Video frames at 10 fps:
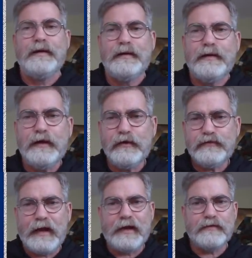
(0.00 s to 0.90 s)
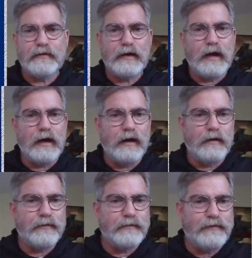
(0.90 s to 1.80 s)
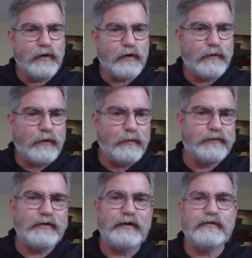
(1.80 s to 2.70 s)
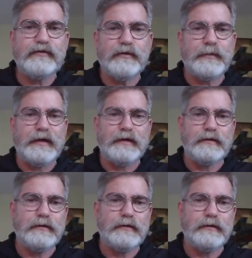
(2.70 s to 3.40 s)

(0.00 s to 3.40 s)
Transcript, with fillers: Here's that uh, the photo that was sent to me